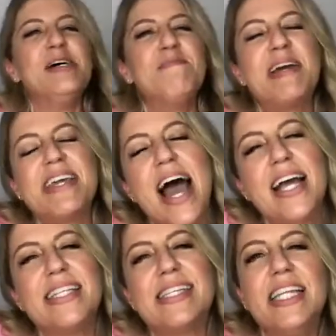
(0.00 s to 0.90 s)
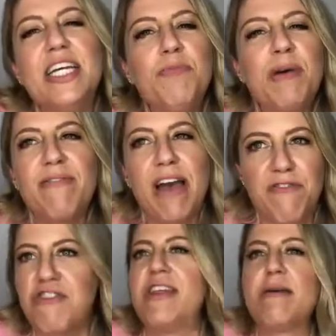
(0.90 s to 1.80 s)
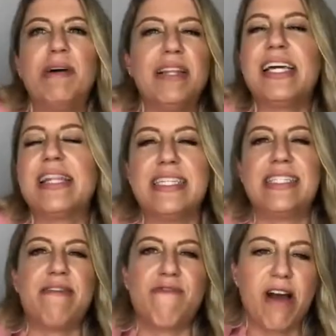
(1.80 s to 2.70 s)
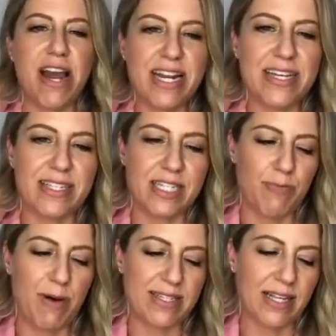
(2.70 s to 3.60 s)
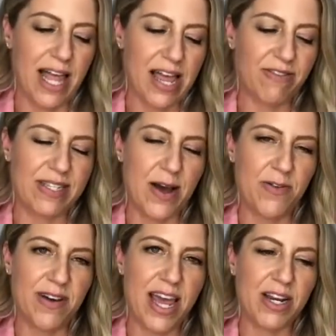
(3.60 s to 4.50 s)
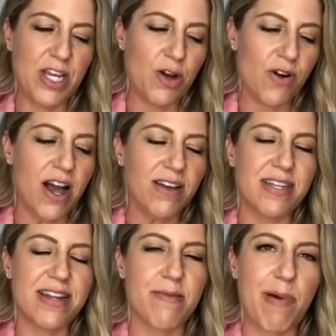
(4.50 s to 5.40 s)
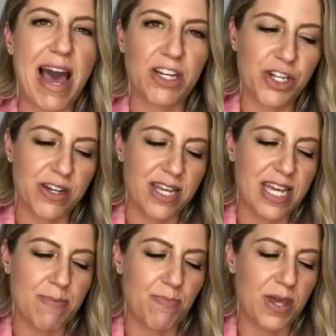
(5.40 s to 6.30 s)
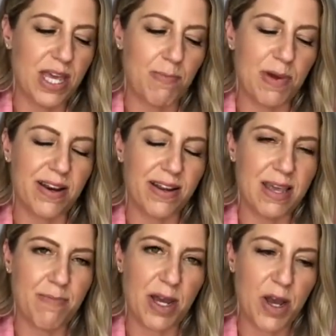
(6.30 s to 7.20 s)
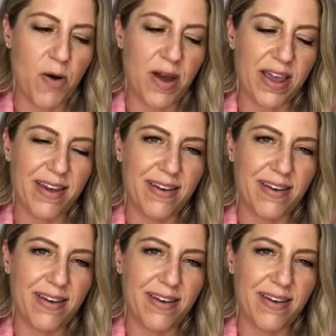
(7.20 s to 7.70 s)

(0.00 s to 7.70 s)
But yeah, it's a little bit of everything. But like they say, variety is the spice of life. So, and curiosity and passion keep it going.